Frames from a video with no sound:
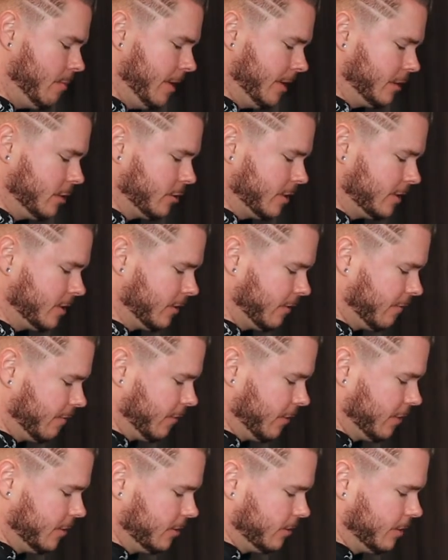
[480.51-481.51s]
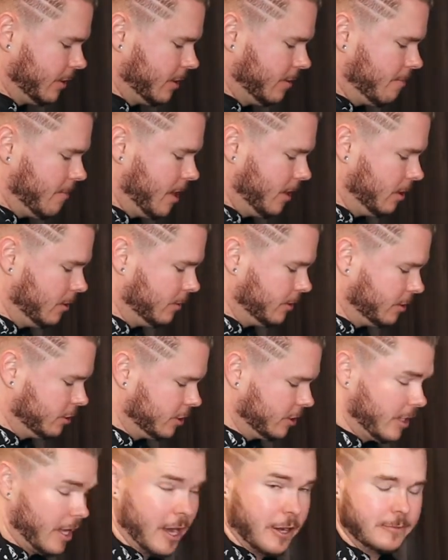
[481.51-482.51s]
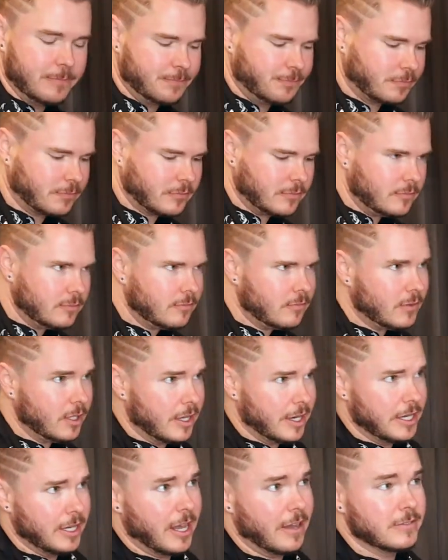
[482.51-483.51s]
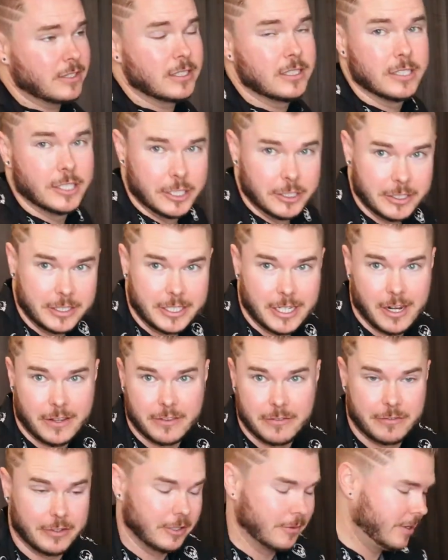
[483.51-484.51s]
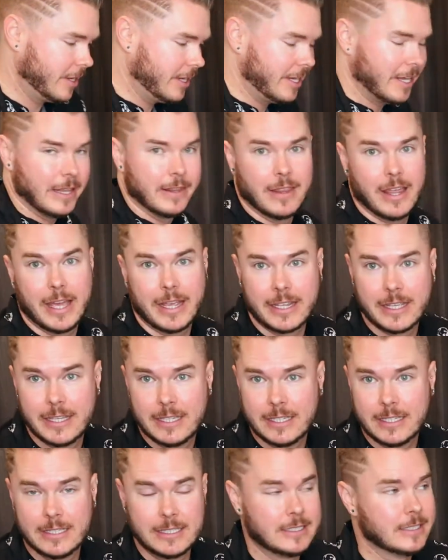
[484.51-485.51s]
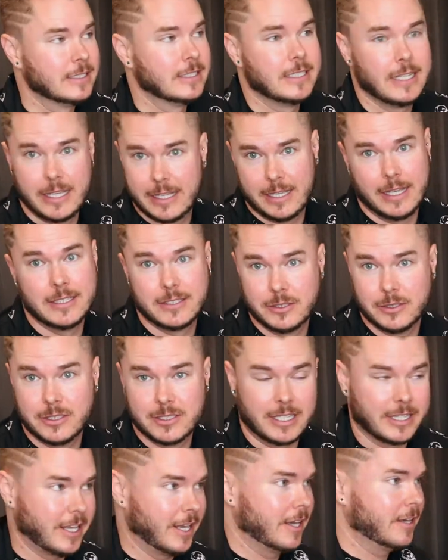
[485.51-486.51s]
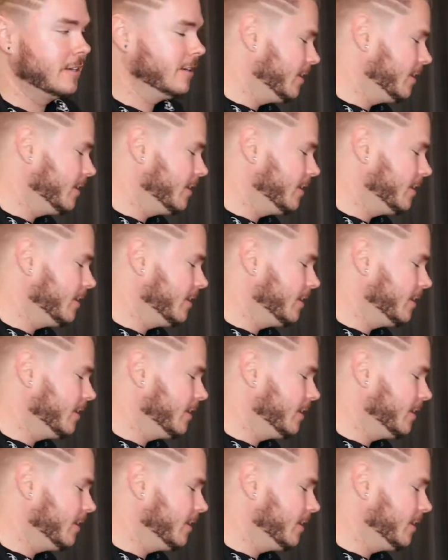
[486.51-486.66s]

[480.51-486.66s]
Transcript: make the dressing first so it can mellow and chill out. And I have to literally get on the freeway and like, as soon as I can.